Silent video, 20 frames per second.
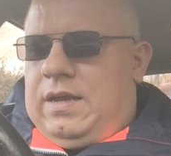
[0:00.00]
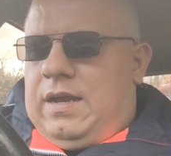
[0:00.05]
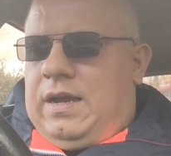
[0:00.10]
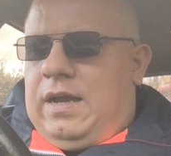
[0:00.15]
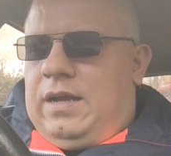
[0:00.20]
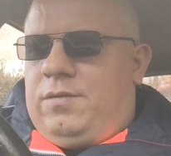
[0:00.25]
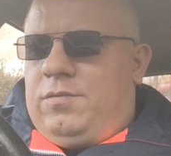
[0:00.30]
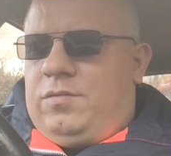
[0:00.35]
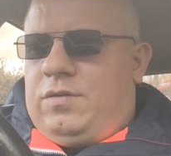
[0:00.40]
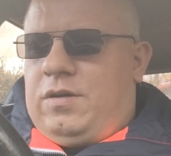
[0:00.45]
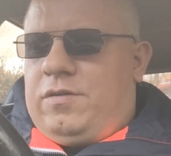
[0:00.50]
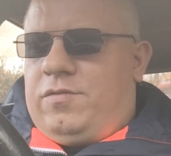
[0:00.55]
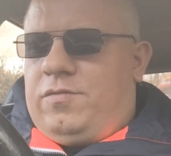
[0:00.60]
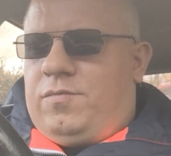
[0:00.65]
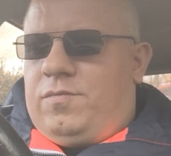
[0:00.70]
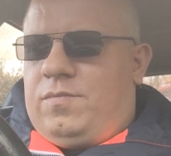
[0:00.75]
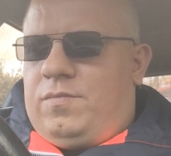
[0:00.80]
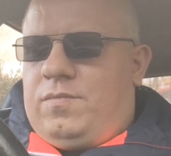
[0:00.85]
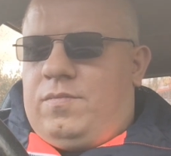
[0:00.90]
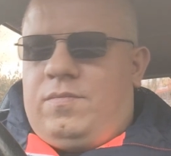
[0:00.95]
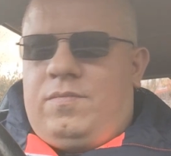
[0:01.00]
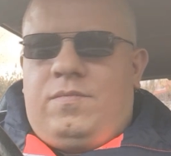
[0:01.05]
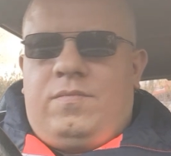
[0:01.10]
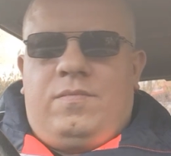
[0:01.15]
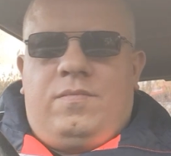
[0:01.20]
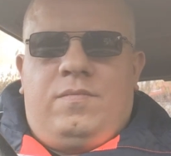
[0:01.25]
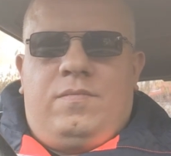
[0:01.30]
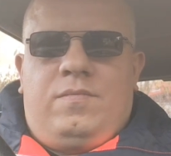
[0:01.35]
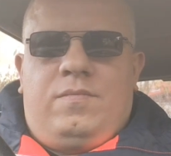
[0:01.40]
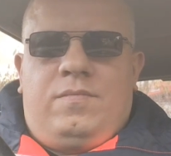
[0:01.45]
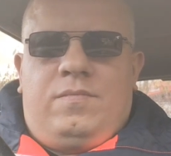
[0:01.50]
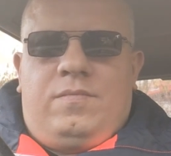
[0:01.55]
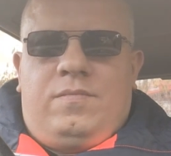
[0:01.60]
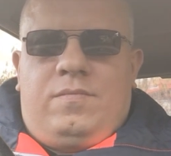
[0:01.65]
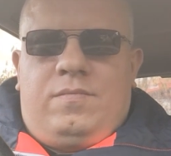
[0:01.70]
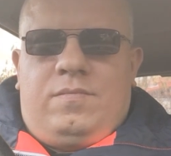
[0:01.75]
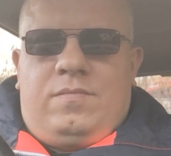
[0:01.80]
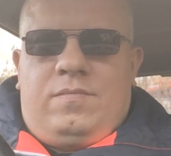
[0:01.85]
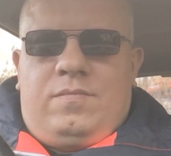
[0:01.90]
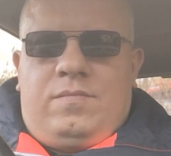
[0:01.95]
And we have
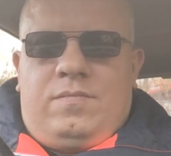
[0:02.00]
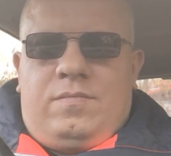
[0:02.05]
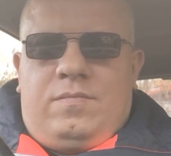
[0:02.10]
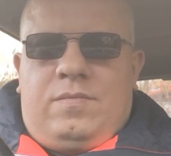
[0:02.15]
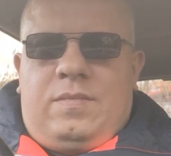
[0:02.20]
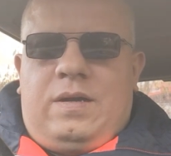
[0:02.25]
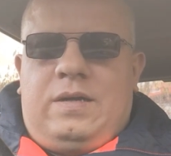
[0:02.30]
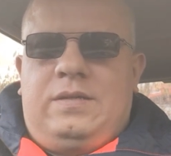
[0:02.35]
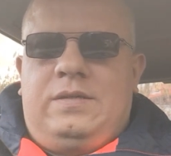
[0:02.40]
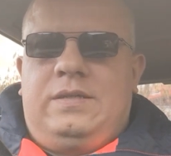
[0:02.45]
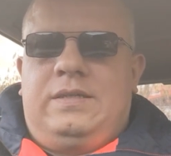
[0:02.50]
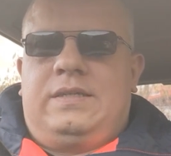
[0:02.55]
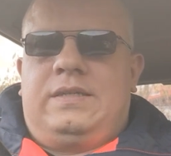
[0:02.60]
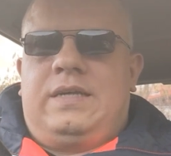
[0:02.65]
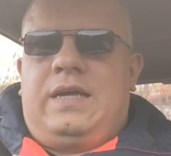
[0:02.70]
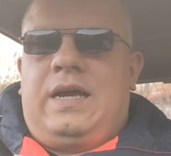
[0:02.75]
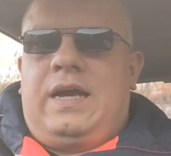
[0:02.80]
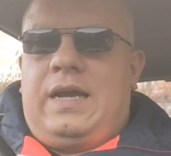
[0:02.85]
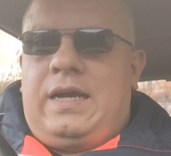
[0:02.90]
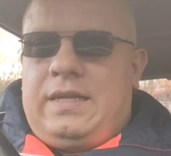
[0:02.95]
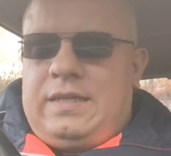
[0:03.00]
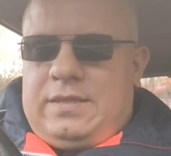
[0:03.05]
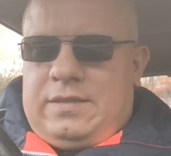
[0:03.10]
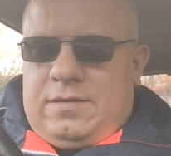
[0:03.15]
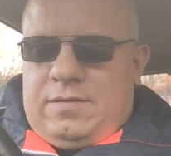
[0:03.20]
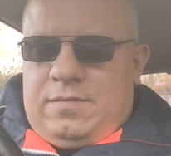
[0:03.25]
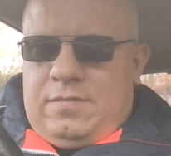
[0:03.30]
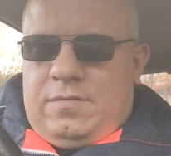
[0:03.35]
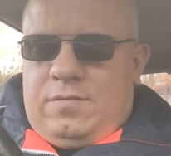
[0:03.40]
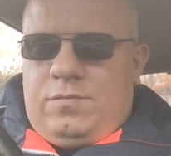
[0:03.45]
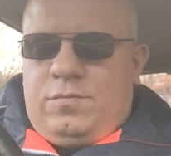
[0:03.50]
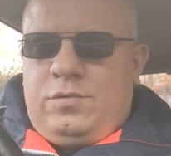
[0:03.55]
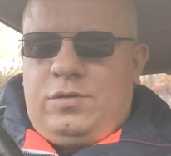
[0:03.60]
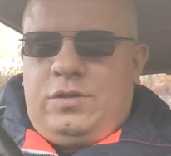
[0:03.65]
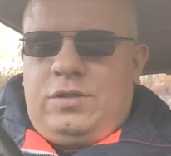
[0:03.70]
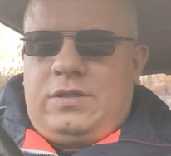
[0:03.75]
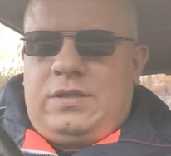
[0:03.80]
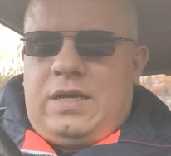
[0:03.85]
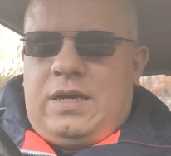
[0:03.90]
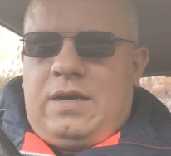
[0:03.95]
-8,
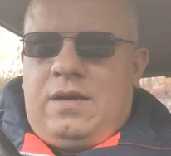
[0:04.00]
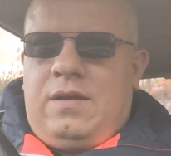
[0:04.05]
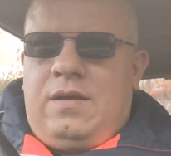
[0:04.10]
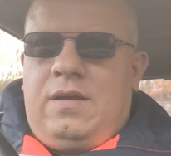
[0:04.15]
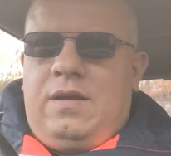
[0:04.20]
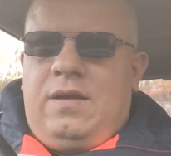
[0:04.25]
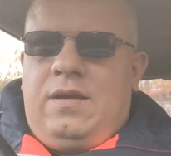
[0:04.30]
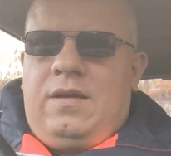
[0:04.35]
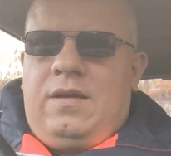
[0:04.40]
which is a